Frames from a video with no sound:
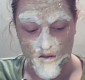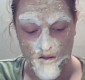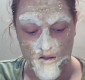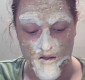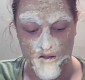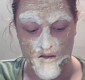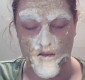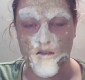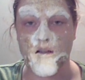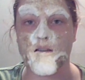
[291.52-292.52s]
and
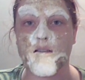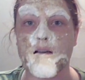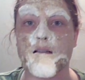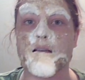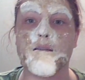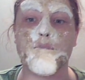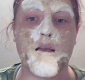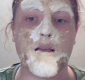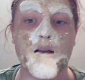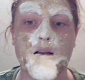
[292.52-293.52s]
kind of like Let's
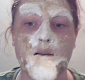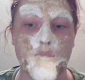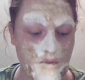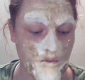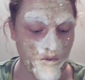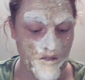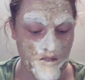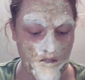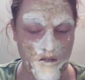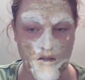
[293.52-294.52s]
Make Up, where
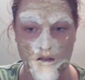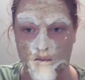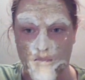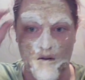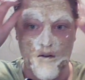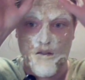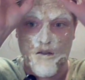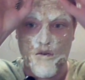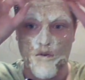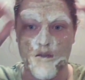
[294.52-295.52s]
she took and made her little
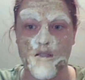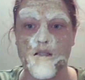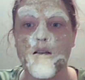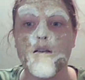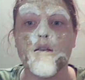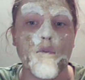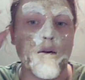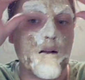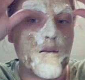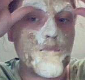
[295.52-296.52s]
horns. Well,
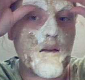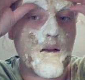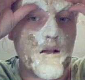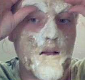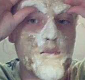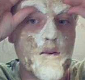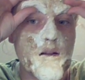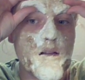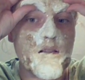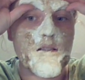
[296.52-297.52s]
I made
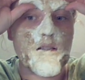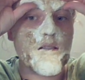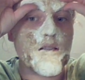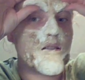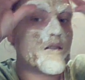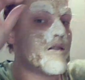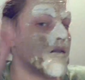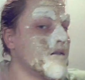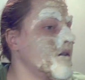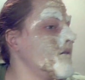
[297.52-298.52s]
eyebrows. I
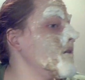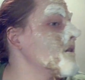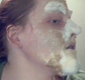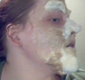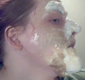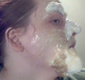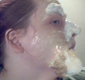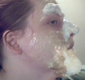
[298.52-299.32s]
don't know if you can see from the